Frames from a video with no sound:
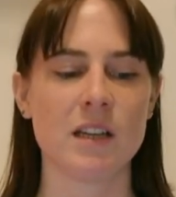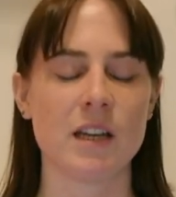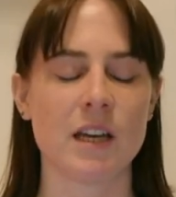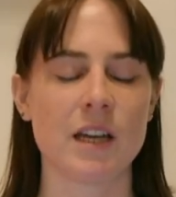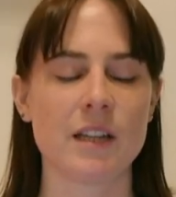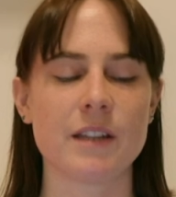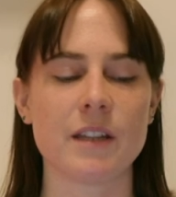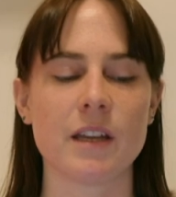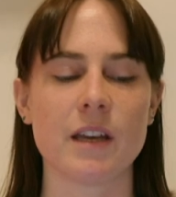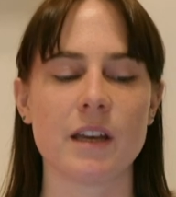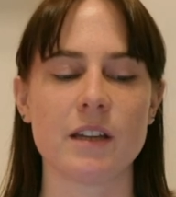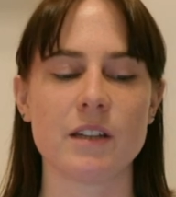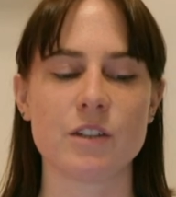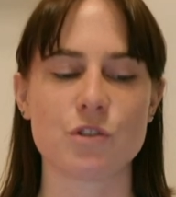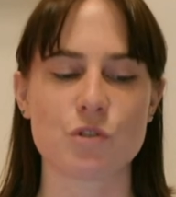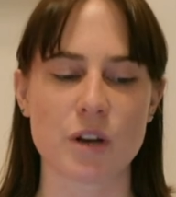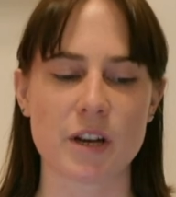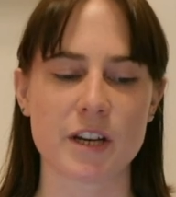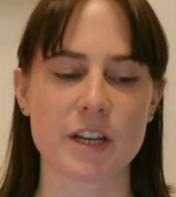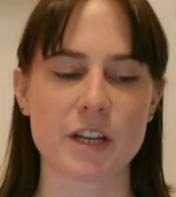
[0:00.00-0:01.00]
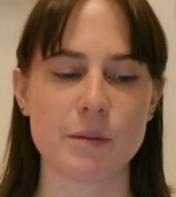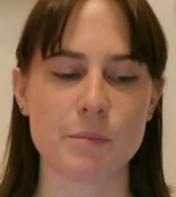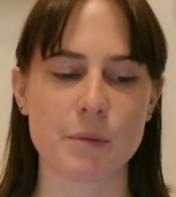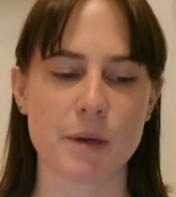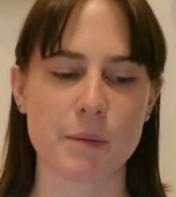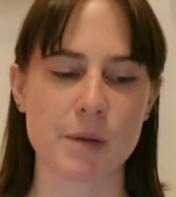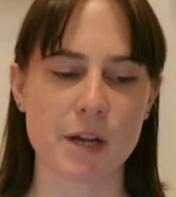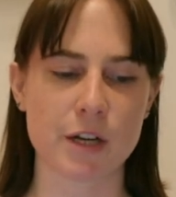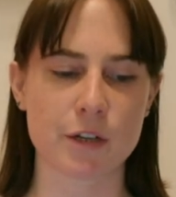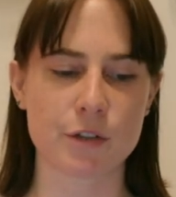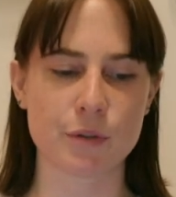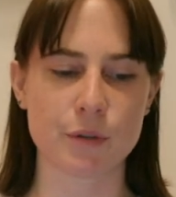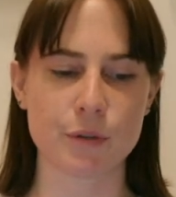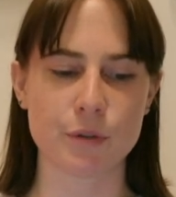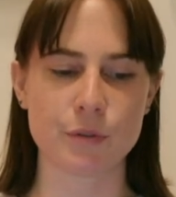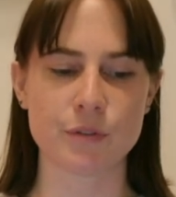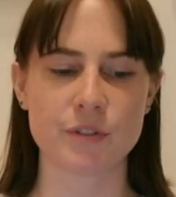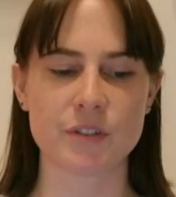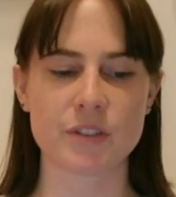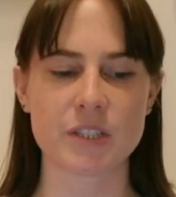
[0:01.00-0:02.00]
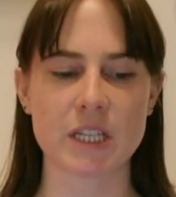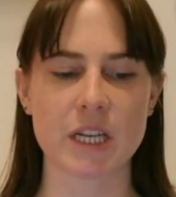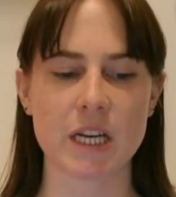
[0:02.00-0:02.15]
And then tracking my macros